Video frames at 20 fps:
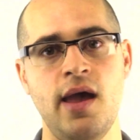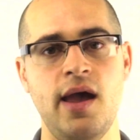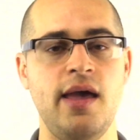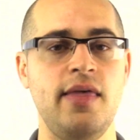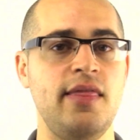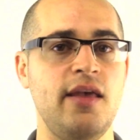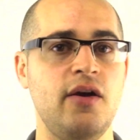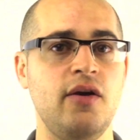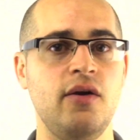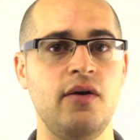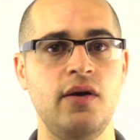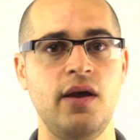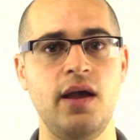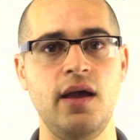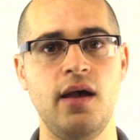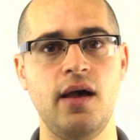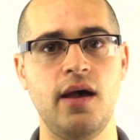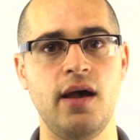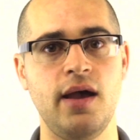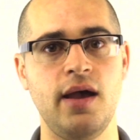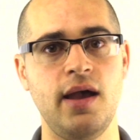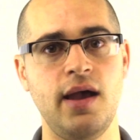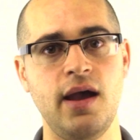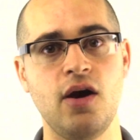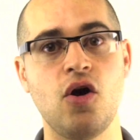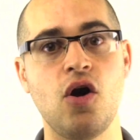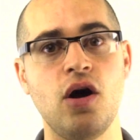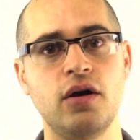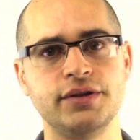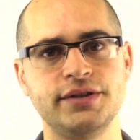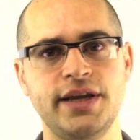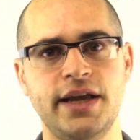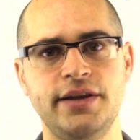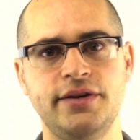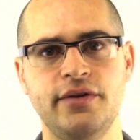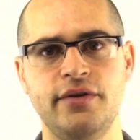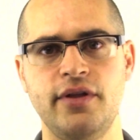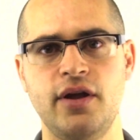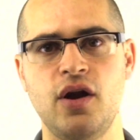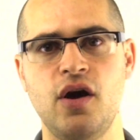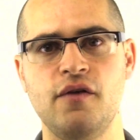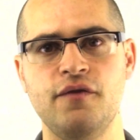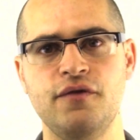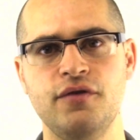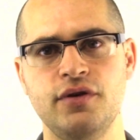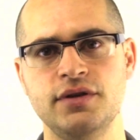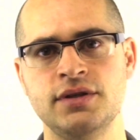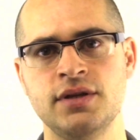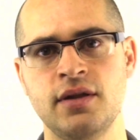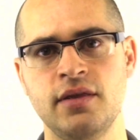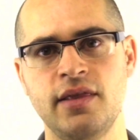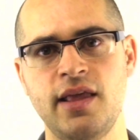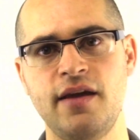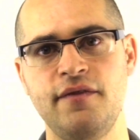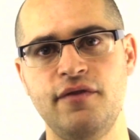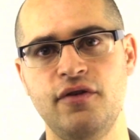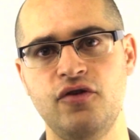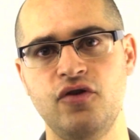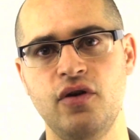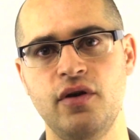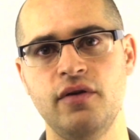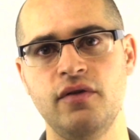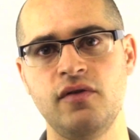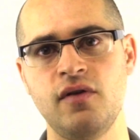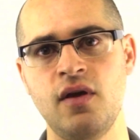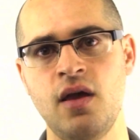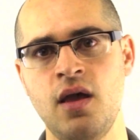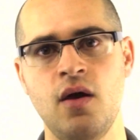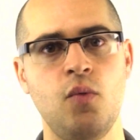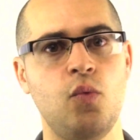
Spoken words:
and they're a call center that offers life insurance.